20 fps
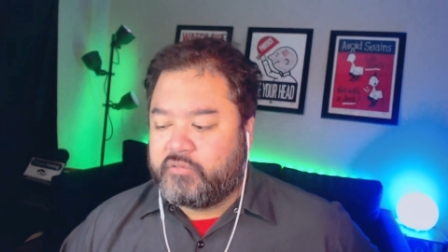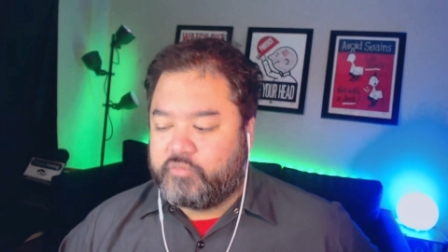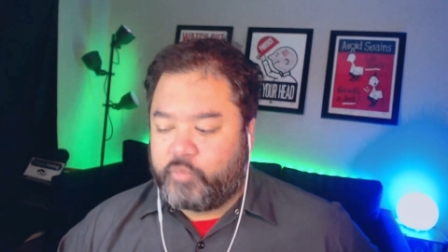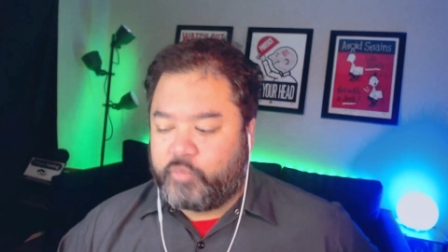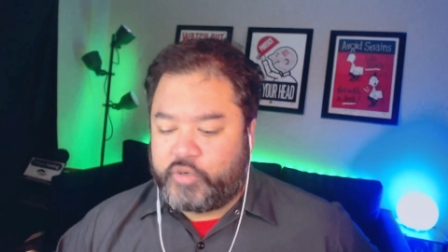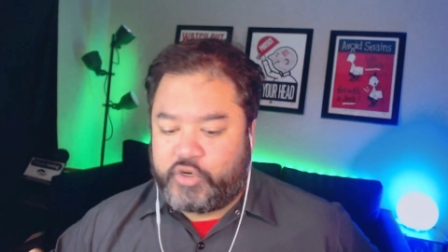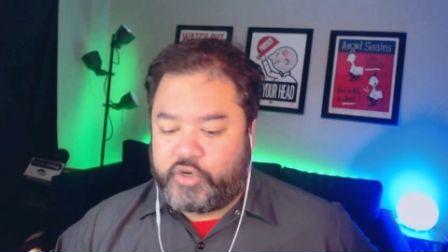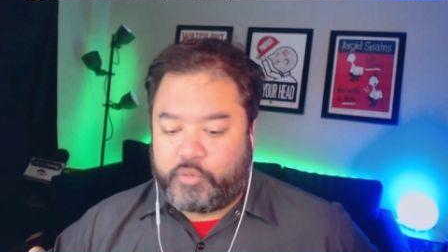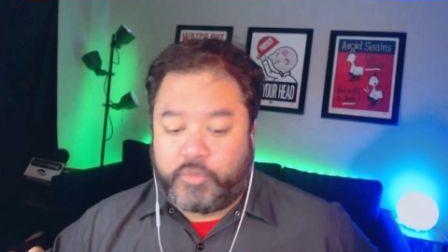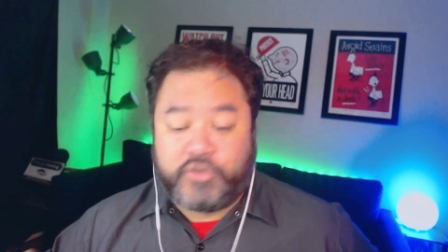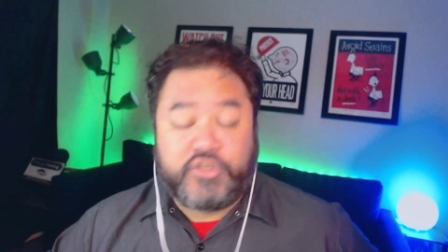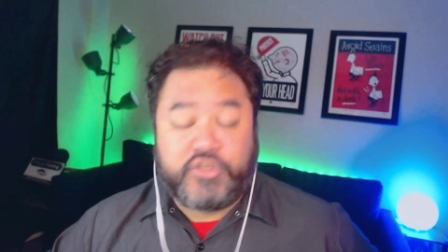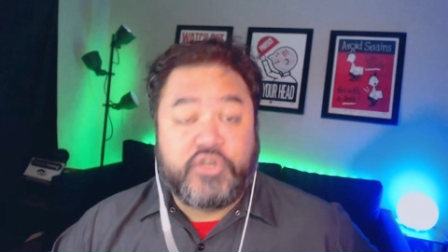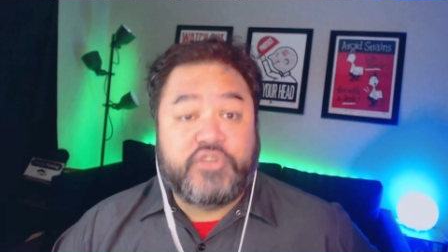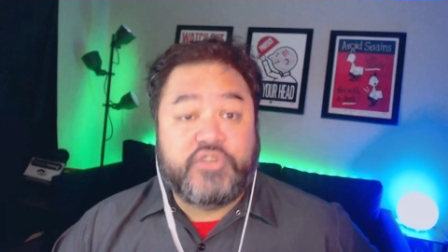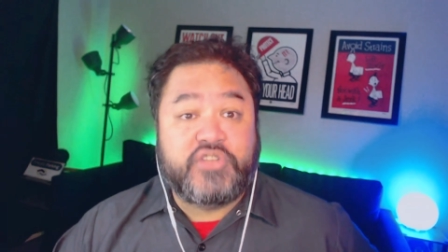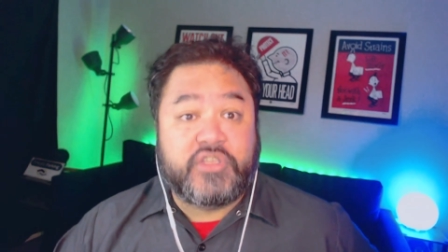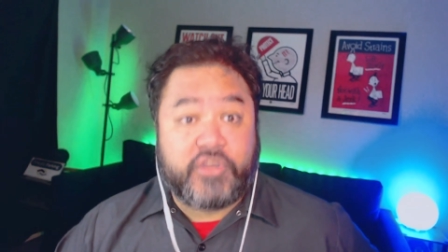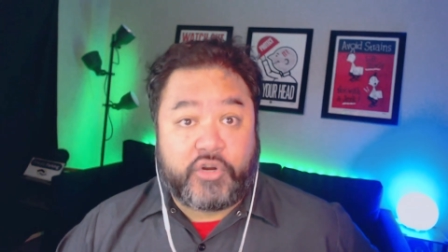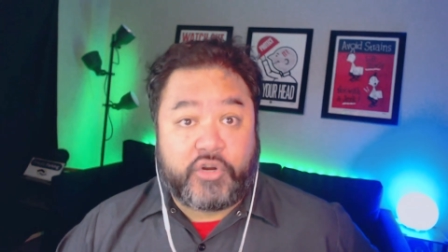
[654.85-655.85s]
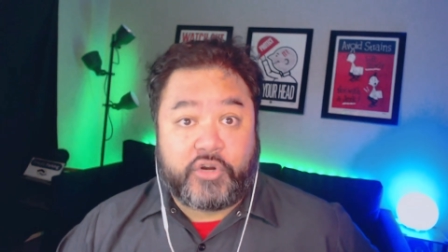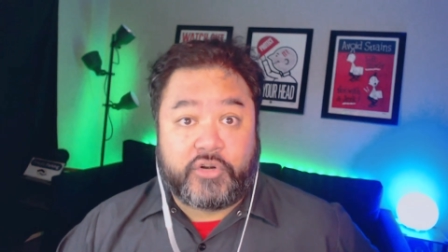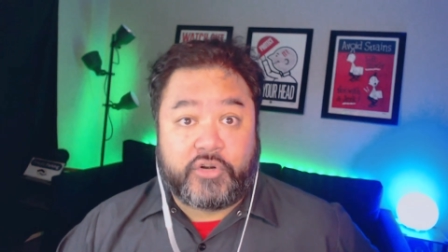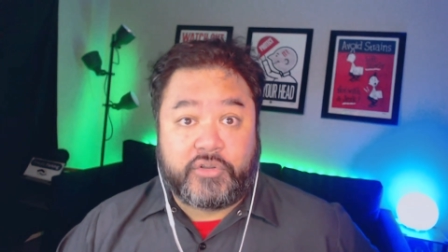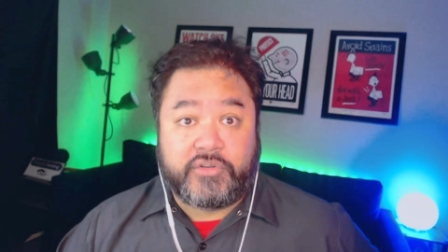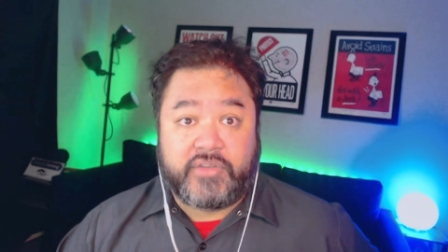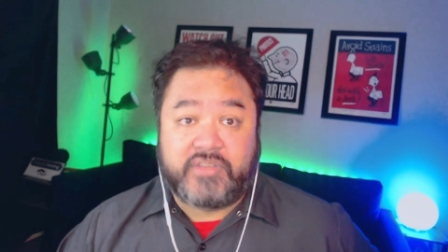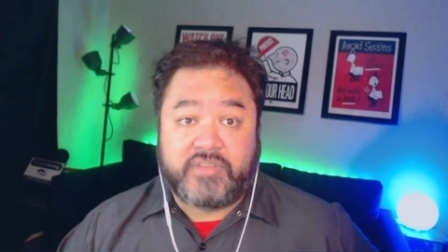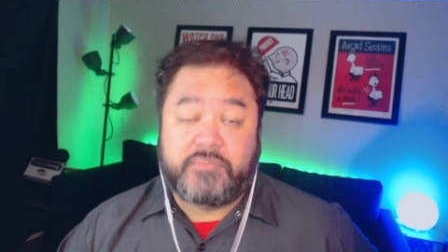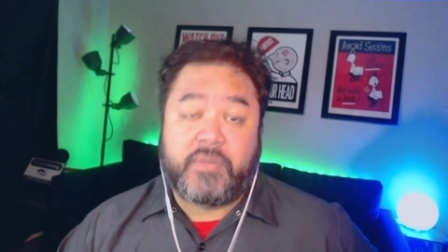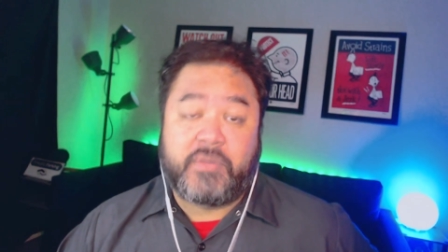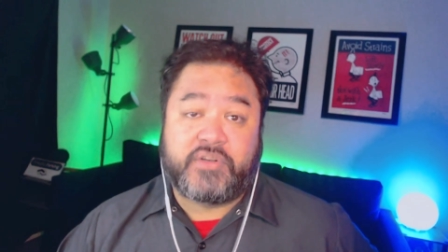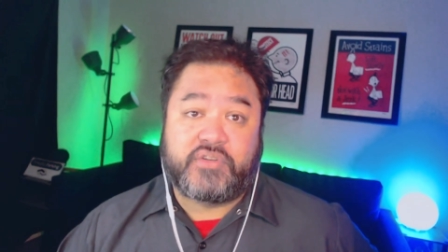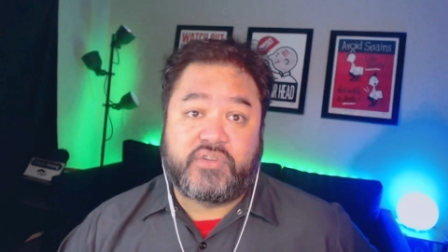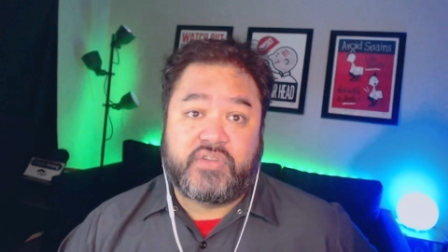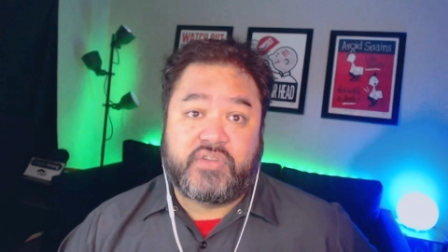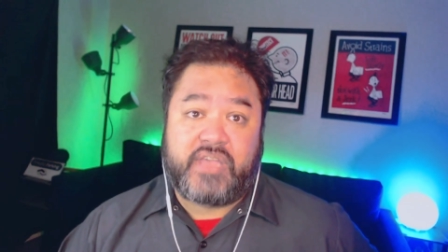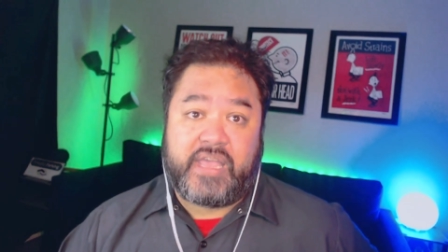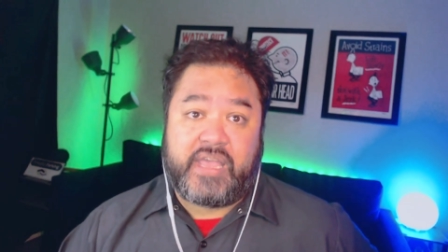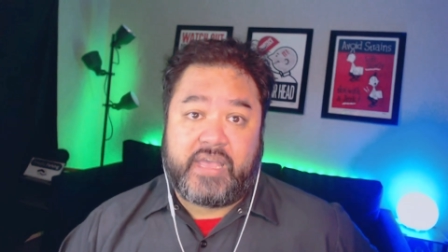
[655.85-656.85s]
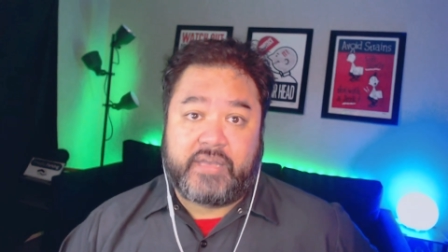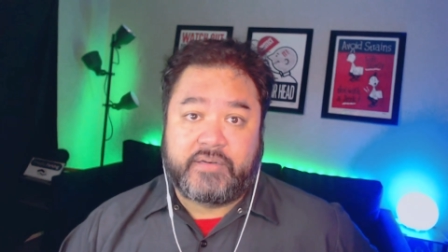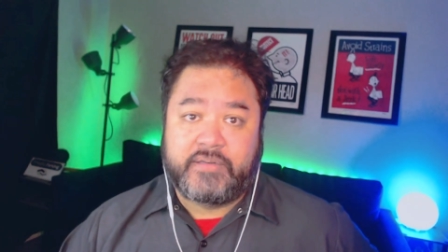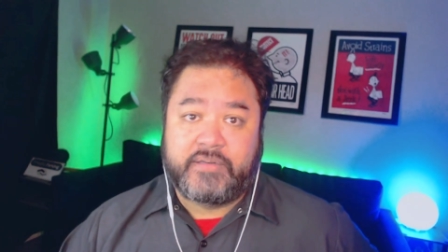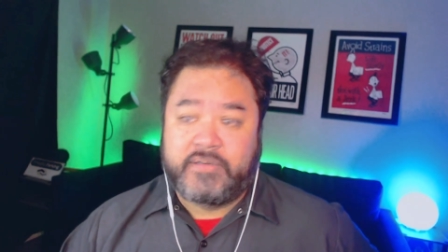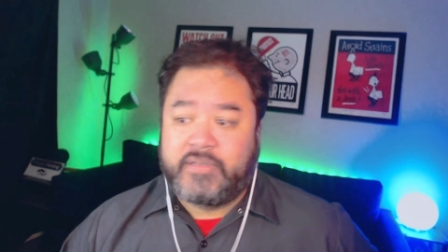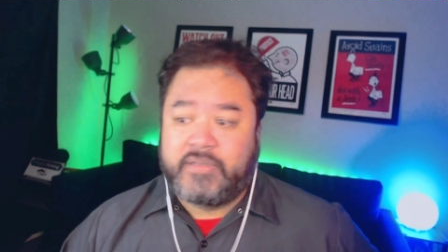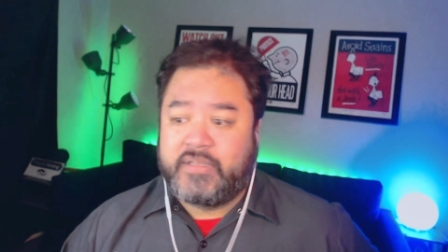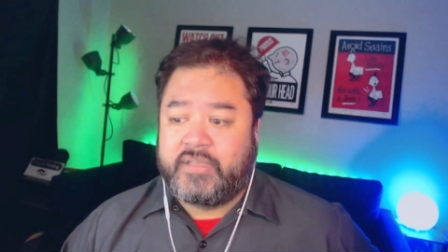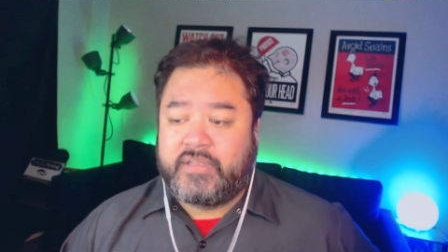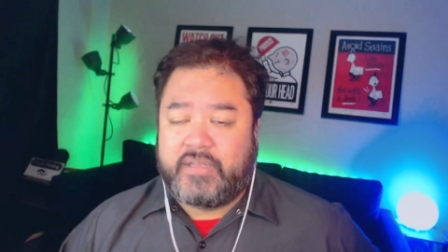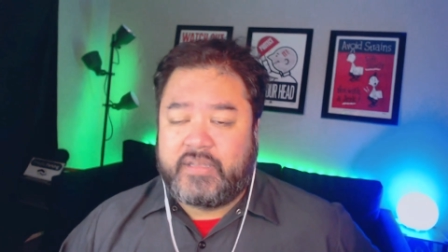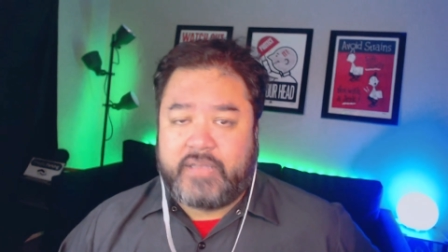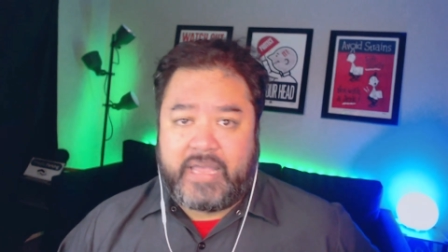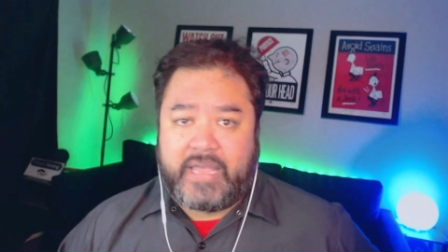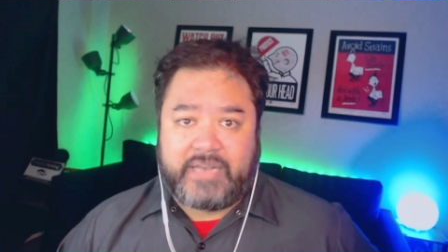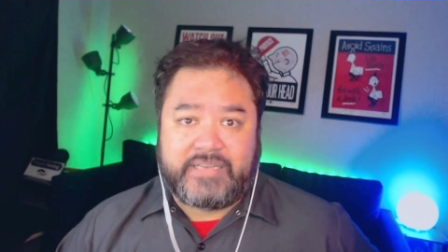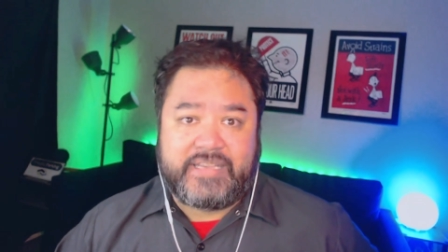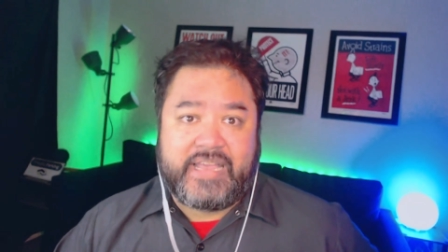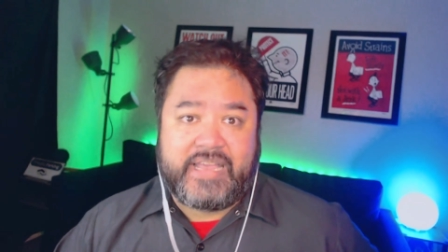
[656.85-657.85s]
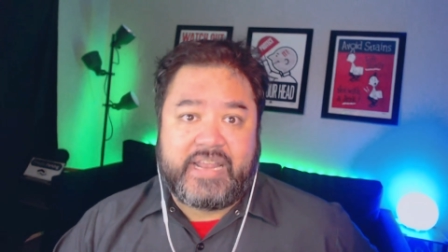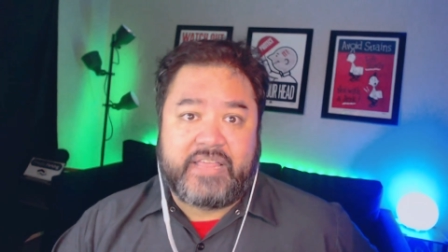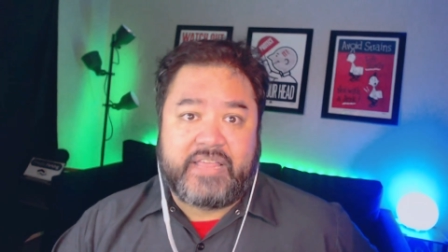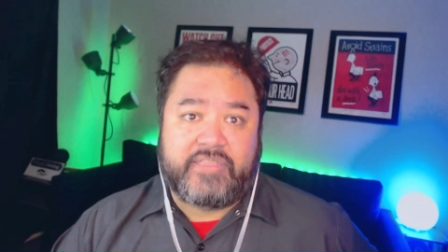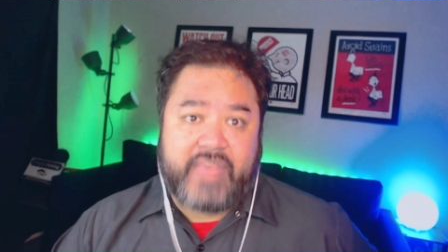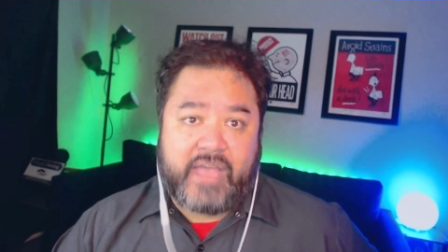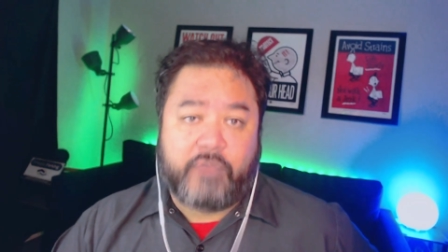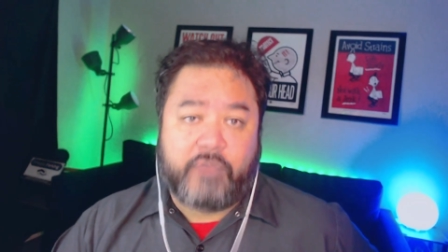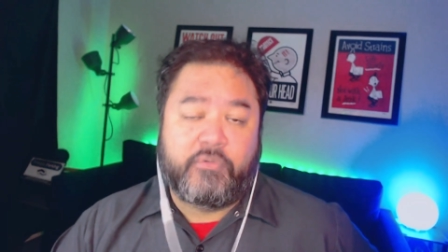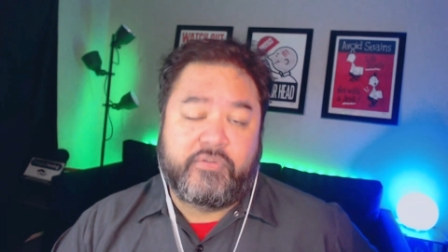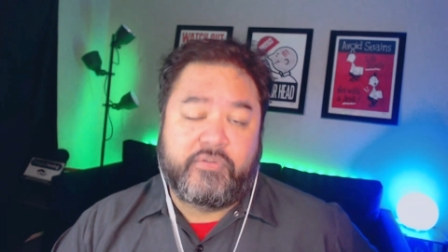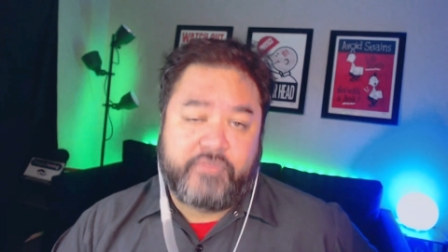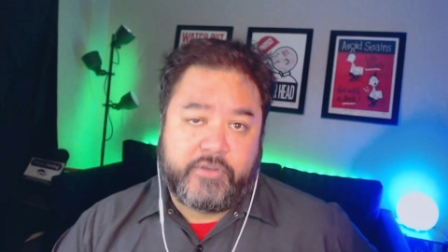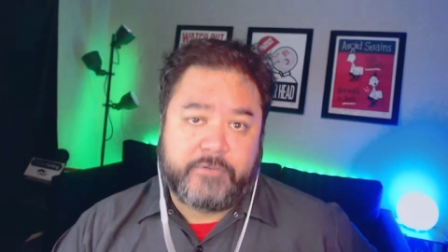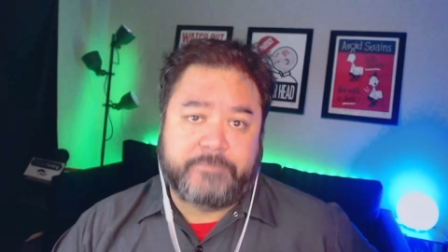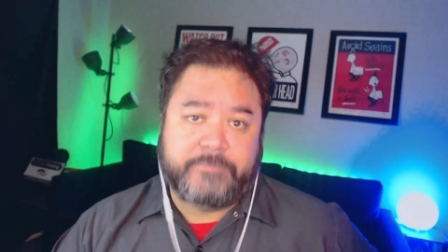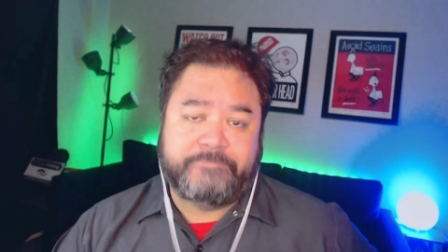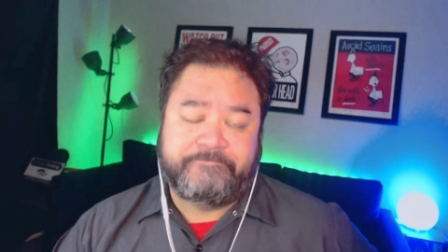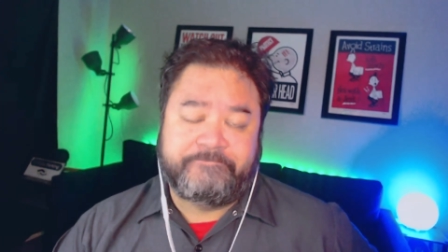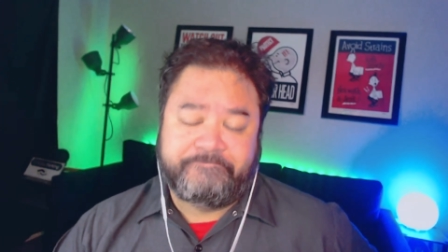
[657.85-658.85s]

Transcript: where you're reducing the hurdles as much as you can and getting that review.